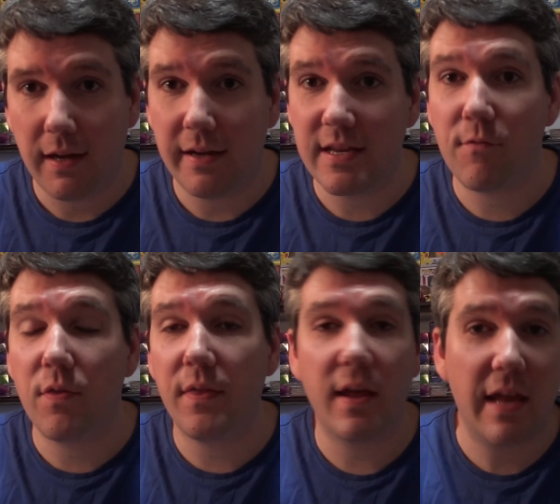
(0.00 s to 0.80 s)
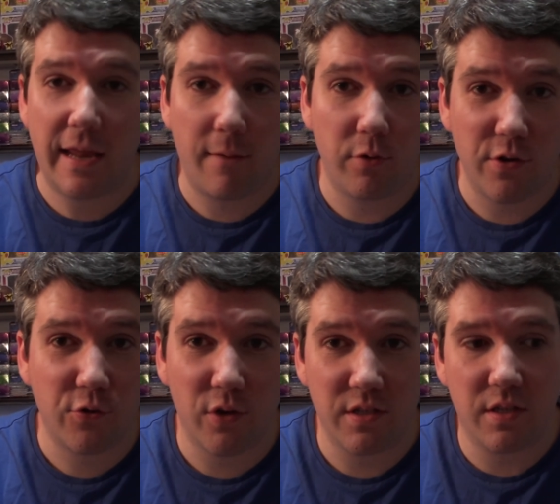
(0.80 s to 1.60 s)
And even then, I, I wouldn't
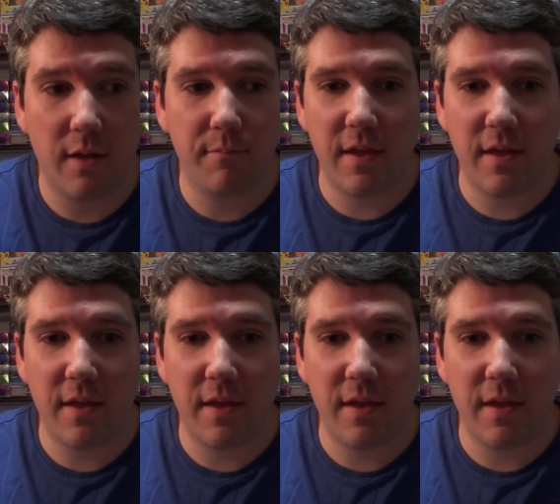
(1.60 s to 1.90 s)
trust them.